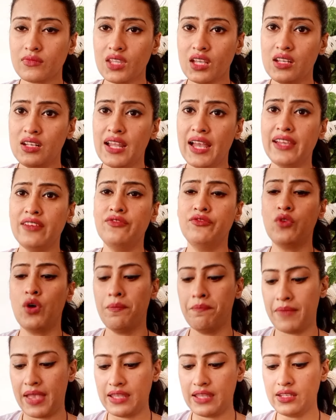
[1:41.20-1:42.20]
like for
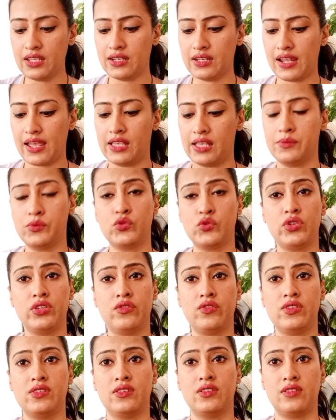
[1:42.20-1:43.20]
men, it helps to
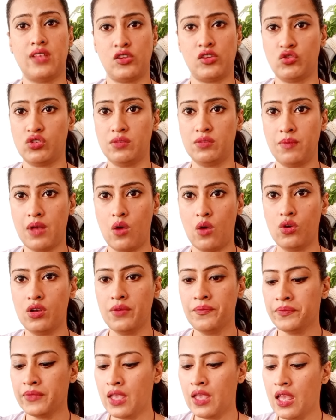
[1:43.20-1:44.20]
increase the sexual power
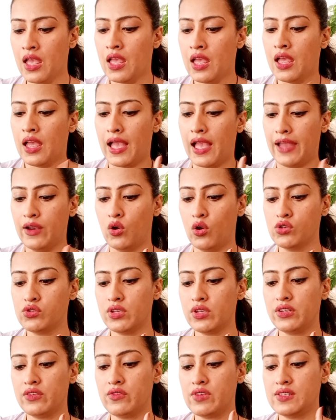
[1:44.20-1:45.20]
and also
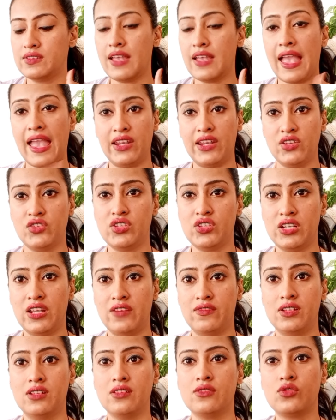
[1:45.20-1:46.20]
increase the energy
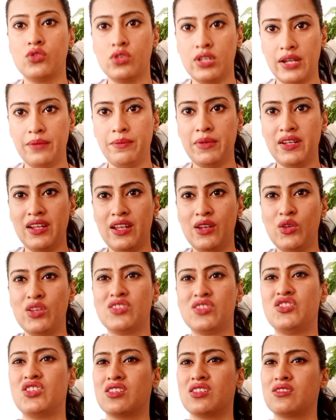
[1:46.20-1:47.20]
level. So let me tell you,
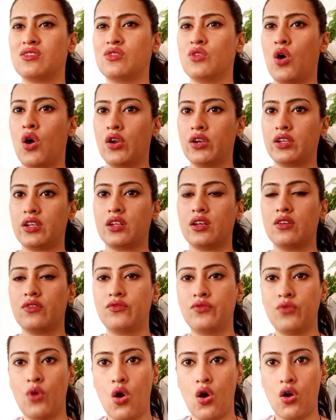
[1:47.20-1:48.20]
it's just not
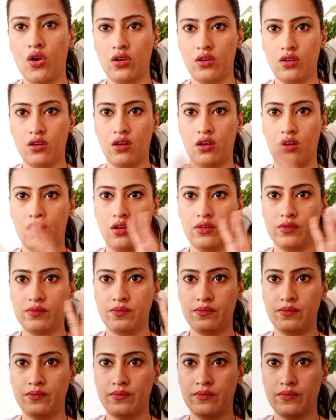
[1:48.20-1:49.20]
for
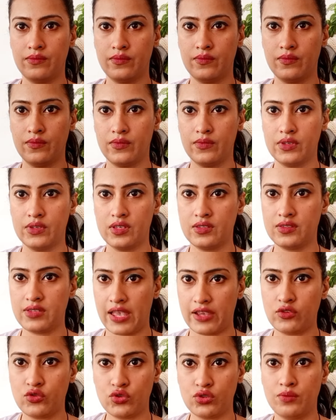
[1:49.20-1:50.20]

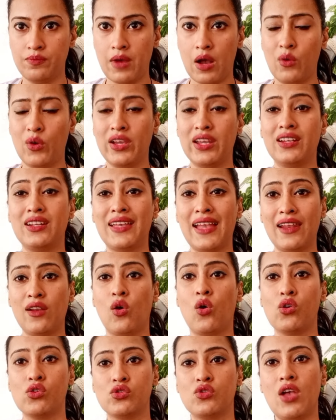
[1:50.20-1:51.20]
sexual power. It can
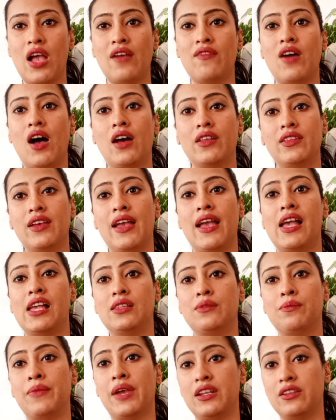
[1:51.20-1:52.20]
also have other
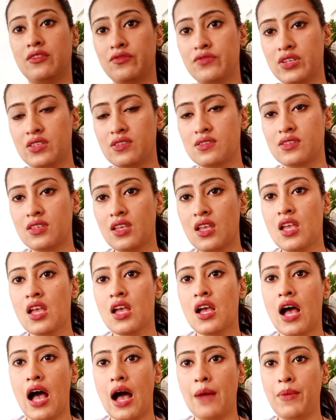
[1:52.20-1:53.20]
health benefits.
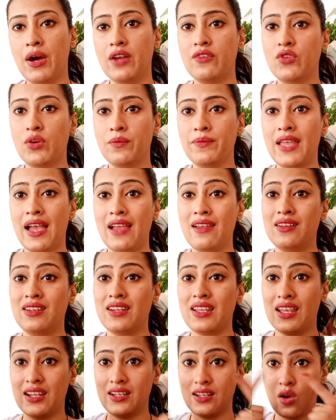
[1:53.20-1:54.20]
Apart from that,
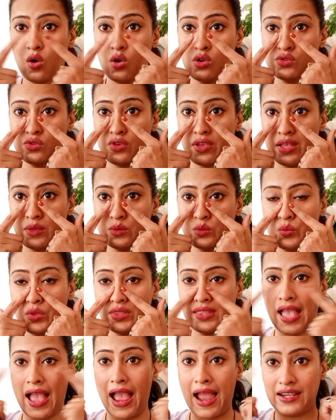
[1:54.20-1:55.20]
it also helps
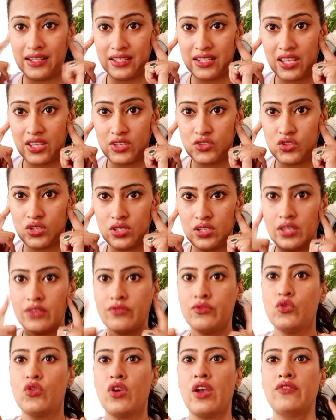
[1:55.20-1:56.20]
with anti-aging.
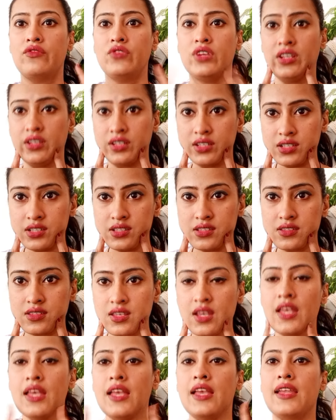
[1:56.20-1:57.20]
If you have wrinkles,
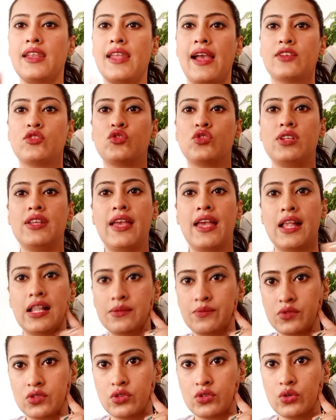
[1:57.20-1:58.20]
it actually
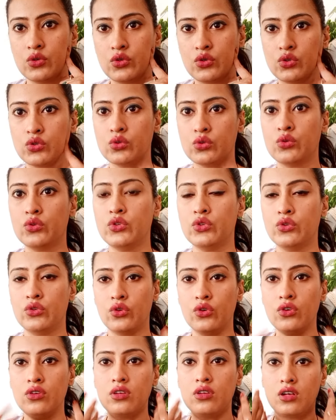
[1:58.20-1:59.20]
helps you to, you
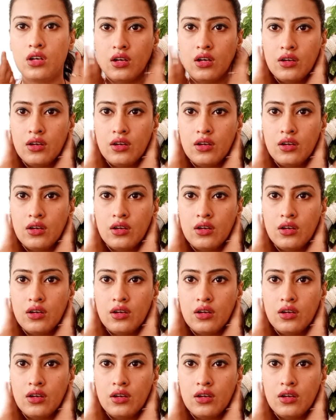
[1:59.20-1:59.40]
know,